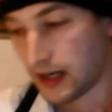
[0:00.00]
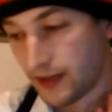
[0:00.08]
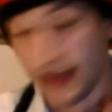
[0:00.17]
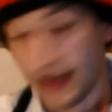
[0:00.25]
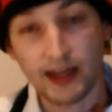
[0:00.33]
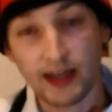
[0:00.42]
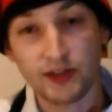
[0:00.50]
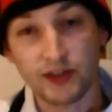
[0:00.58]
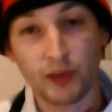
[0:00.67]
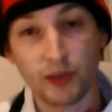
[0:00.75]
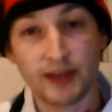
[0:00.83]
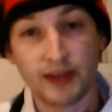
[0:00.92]
That allows
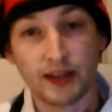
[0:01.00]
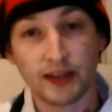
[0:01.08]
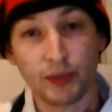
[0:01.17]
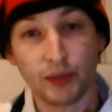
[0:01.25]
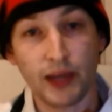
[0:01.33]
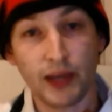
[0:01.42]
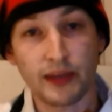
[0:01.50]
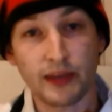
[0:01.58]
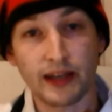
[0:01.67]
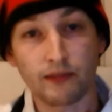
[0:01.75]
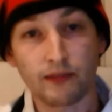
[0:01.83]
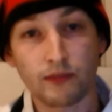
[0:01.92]
you to basically play with
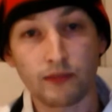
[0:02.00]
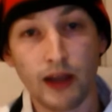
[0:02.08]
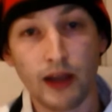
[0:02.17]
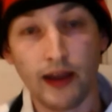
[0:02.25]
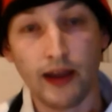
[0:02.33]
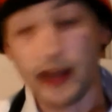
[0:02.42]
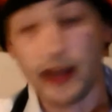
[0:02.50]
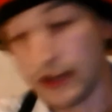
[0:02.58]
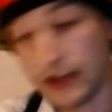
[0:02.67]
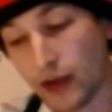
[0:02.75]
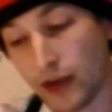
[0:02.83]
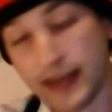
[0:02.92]
any
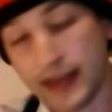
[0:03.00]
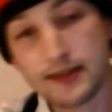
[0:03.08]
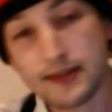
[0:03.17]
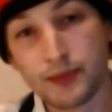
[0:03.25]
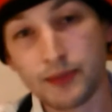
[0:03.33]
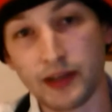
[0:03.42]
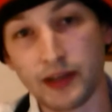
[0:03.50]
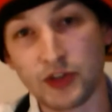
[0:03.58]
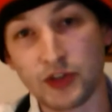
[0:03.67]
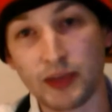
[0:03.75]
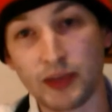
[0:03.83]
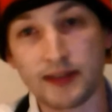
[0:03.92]
race, but it
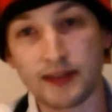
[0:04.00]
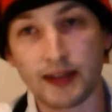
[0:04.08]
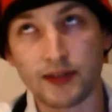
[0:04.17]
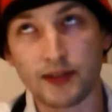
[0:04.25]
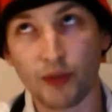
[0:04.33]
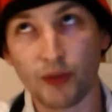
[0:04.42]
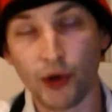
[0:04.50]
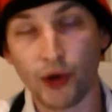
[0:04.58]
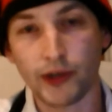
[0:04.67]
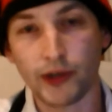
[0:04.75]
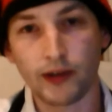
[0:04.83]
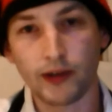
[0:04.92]
just means that it's not
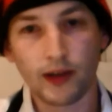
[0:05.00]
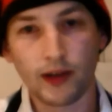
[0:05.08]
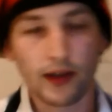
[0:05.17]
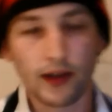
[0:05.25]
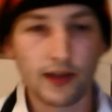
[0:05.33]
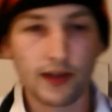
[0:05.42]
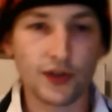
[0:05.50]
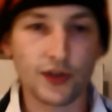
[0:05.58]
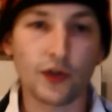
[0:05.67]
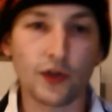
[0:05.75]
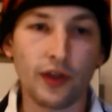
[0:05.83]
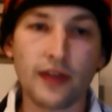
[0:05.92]
broken. So
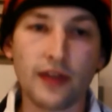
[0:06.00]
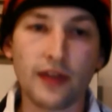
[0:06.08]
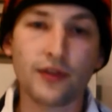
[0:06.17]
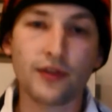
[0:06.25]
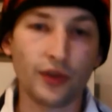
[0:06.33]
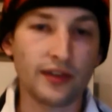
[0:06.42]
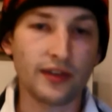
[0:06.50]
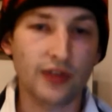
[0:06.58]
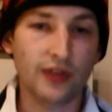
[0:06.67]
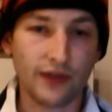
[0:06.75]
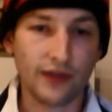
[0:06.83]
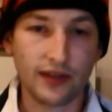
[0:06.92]
they're the sort of things
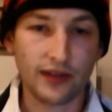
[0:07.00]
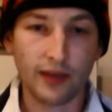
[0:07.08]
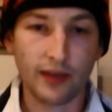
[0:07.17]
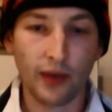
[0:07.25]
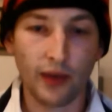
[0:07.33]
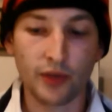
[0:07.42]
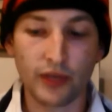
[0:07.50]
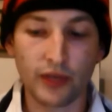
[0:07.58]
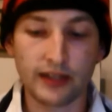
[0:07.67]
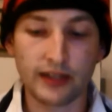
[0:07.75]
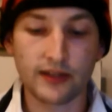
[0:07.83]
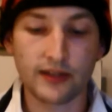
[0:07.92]
you have to think about when you're
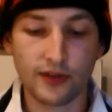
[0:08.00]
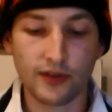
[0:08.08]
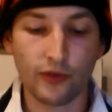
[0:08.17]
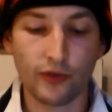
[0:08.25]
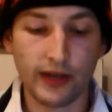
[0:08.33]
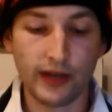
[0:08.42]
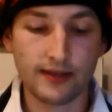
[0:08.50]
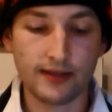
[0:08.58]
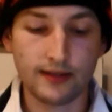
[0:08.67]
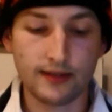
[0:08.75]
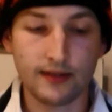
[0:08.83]
bringing in certain races.